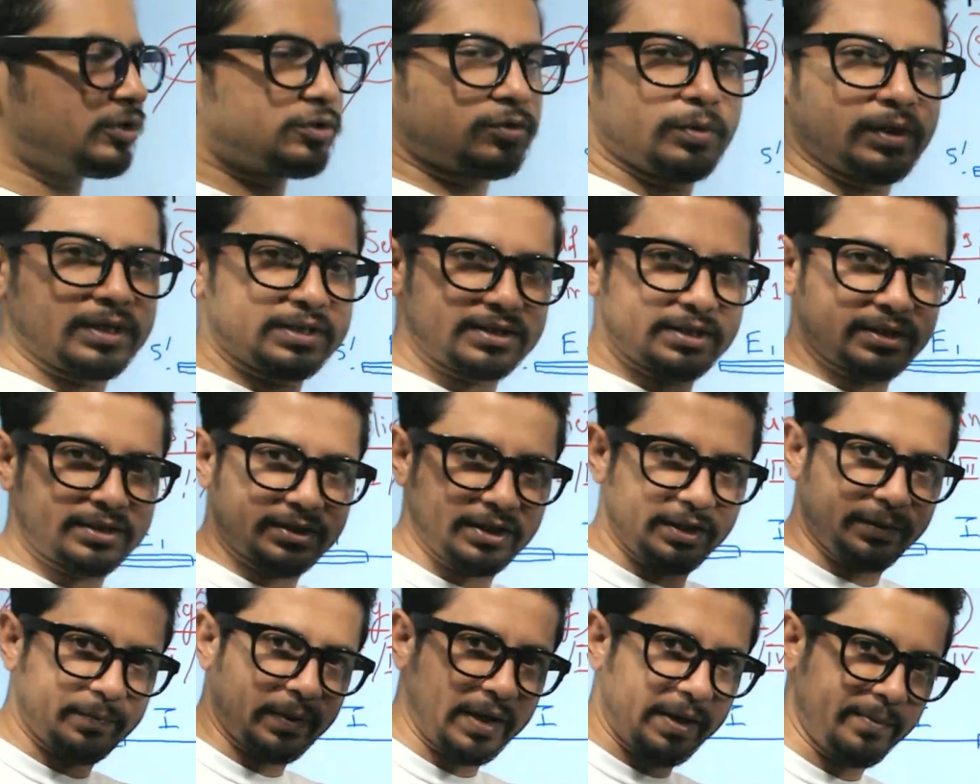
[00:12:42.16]
is towards the
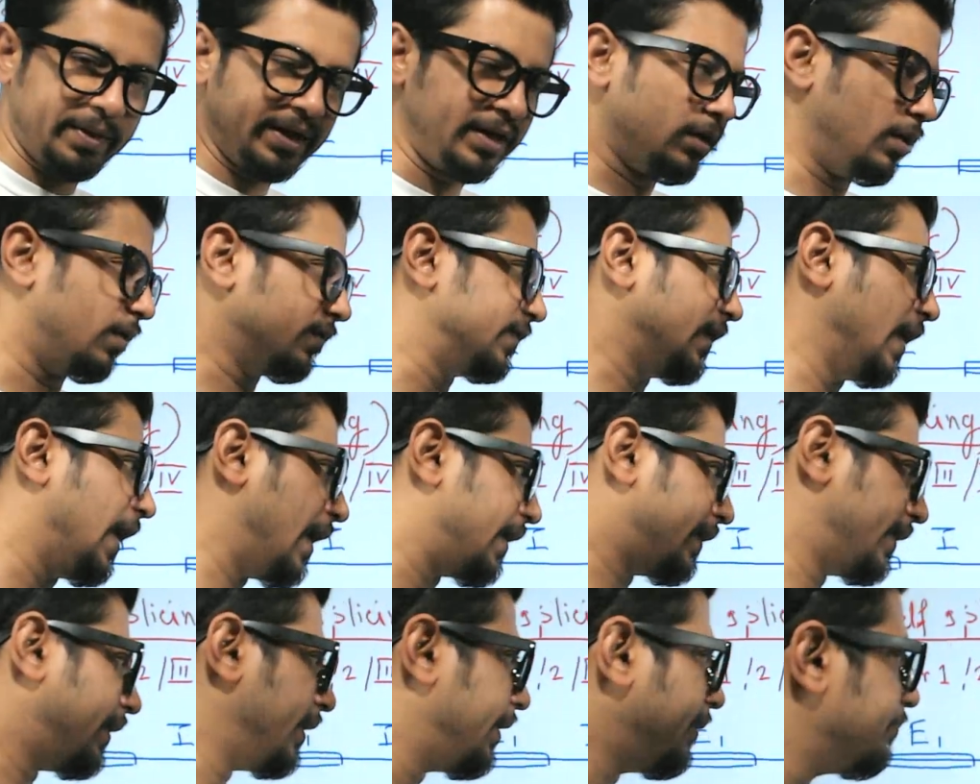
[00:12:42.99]
3' end of the
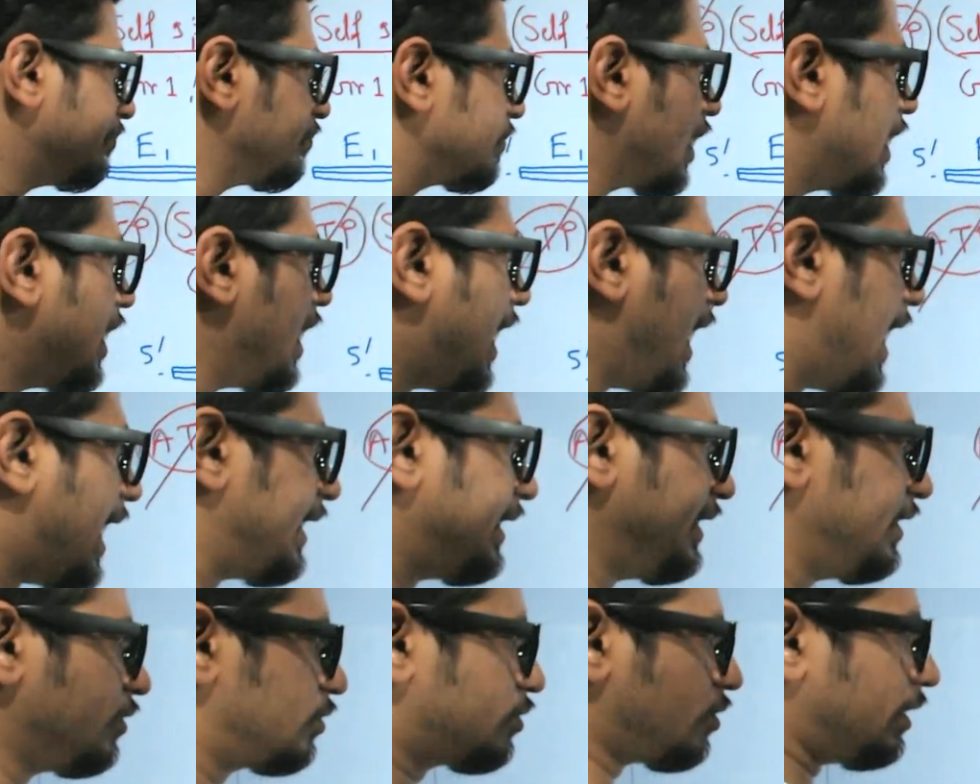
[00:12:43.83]
RNA. And
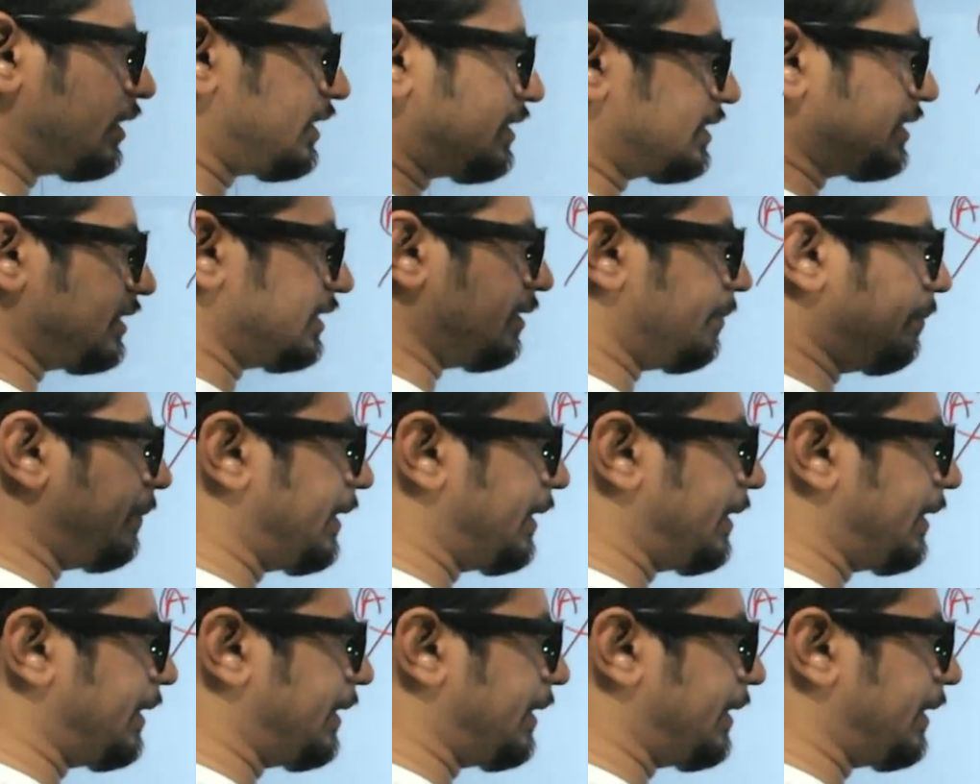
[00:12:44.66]
intron is in the